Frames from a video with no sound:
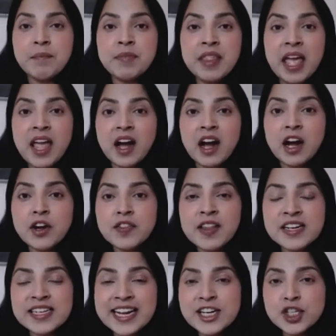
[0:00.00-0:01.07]
They
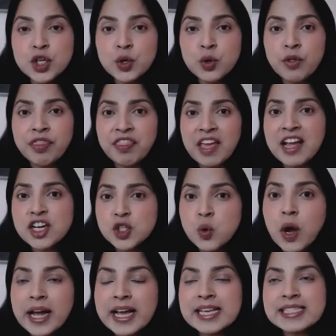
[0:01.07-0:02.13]
tend to think
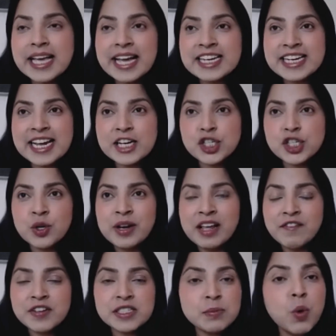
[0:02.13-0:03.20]
twice and tend to
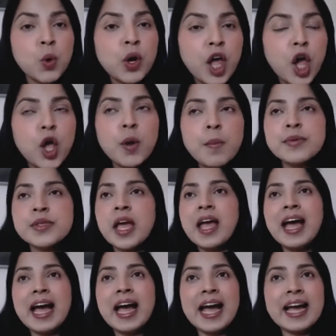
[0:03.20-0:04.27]
live in smaller homes
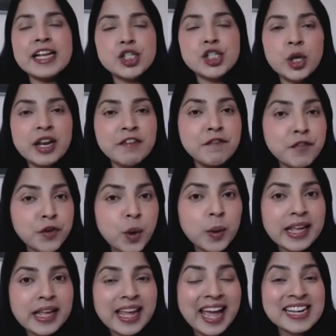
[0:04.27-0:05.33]
and to live
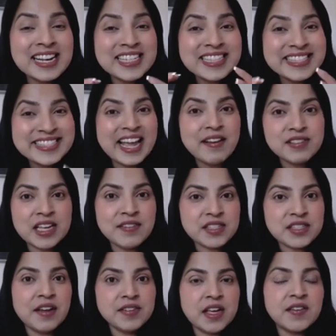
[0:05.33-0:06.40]
frugally and just save.
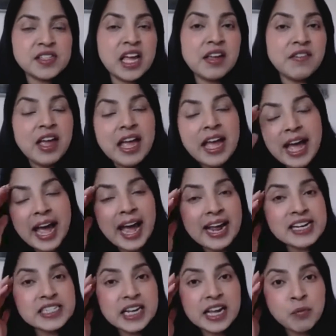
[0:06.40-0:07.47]

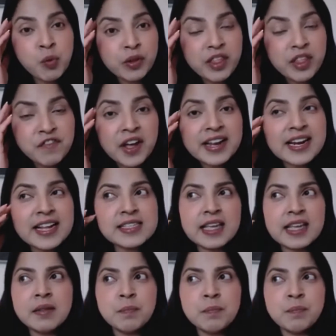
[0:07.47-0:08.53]
And what they find is
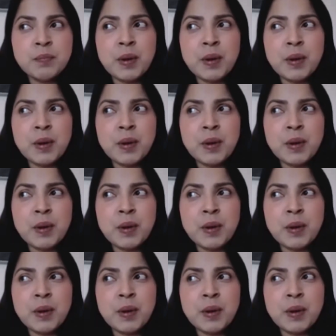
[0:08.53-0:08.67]
and